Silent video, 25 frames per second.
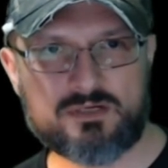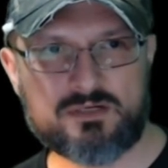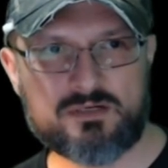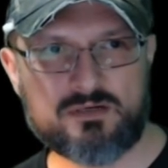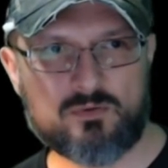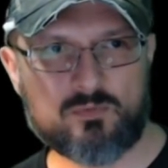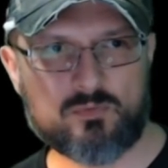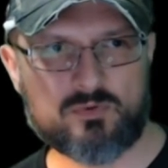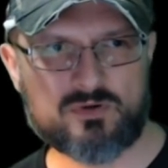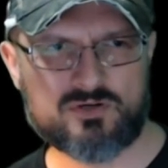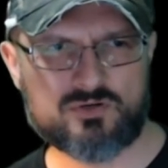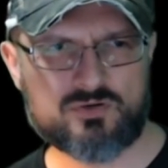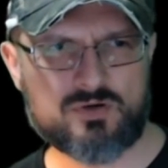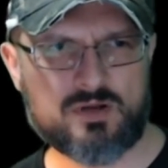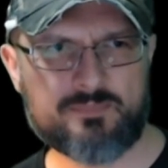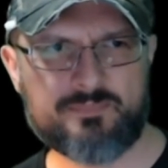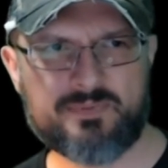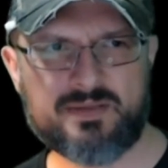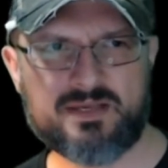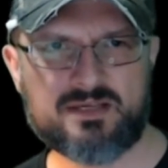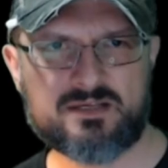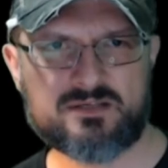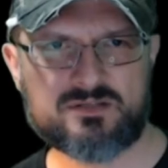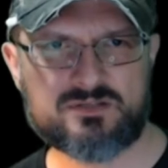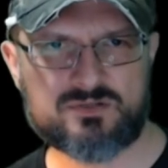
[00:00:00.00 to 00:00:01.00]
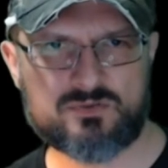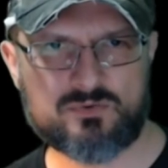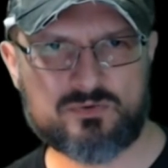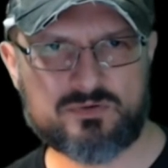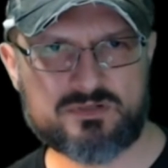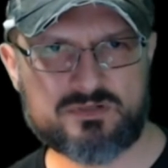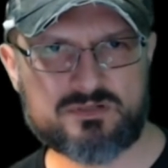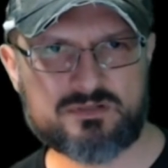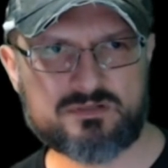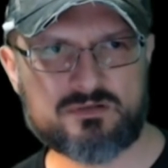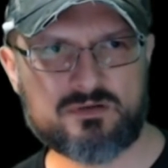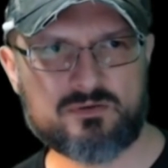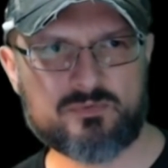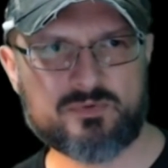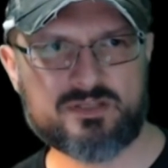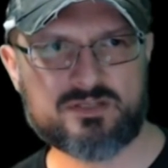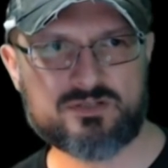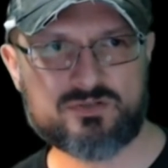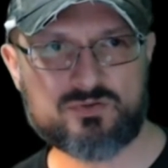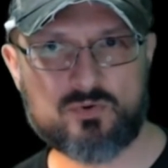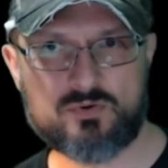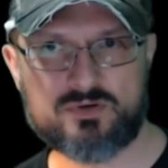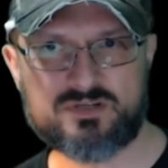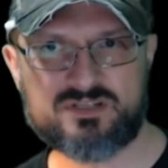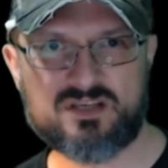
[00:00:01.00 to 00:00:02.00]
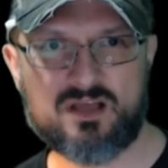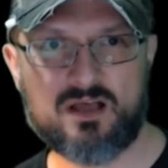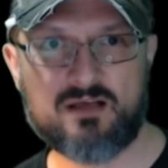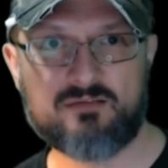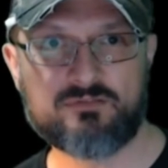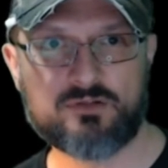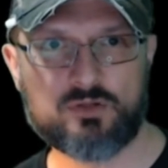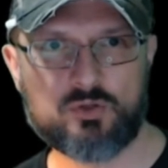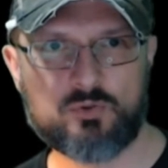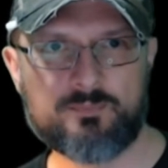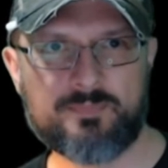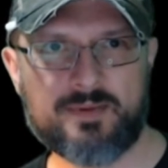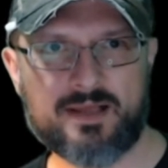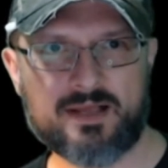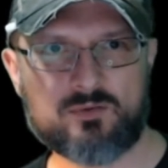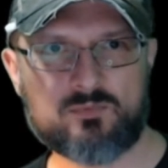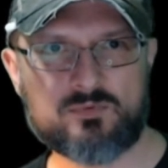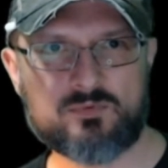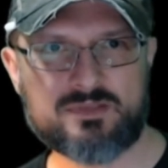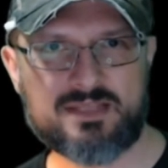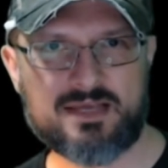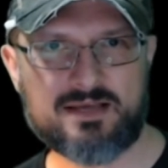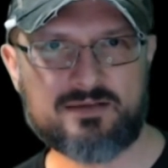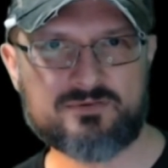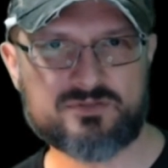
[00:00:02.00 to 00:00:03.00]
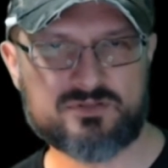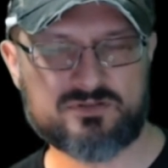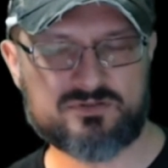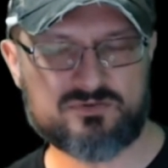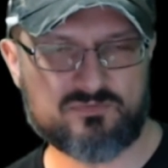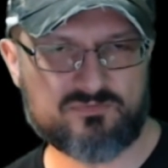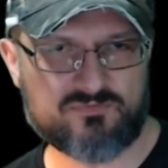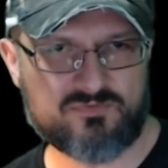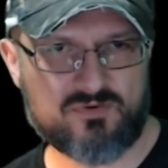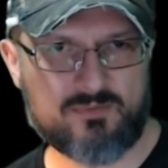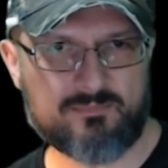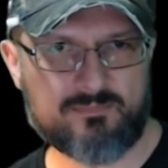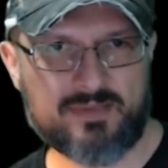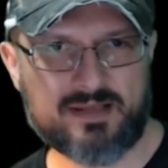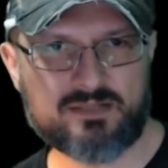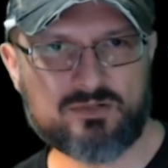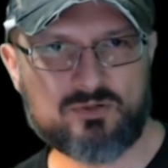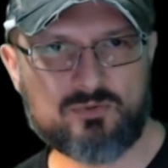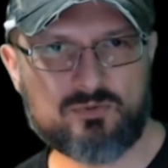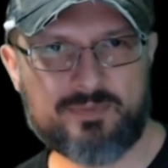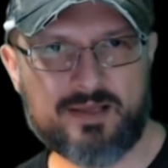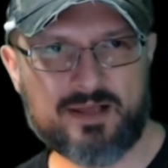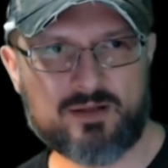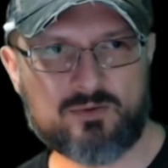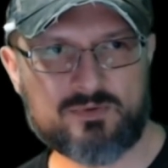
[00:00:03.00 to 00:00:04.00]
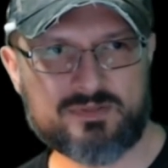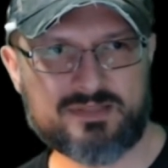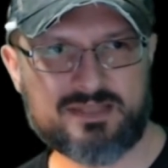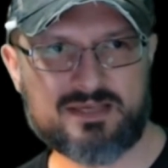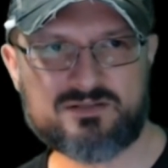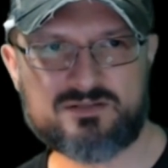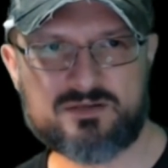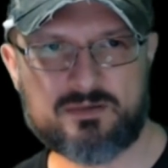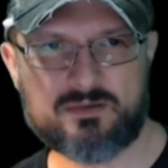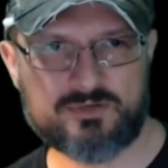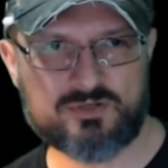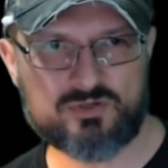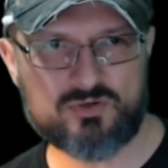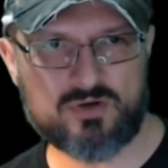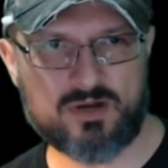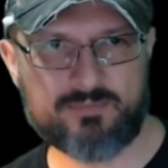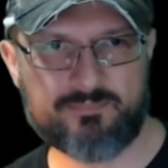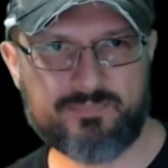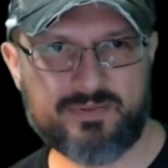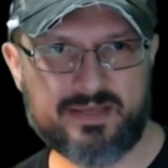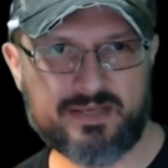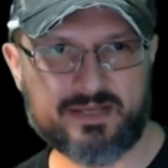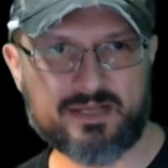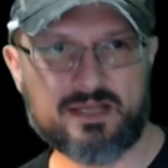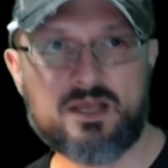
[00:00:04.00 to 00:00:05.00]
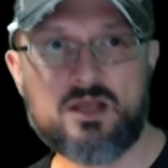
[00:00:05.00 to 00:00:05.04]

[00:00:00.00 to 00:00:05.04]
We're going to try and ping the source with the source of loopback 1000. So from my loopback 1000, I'm going to try and ping.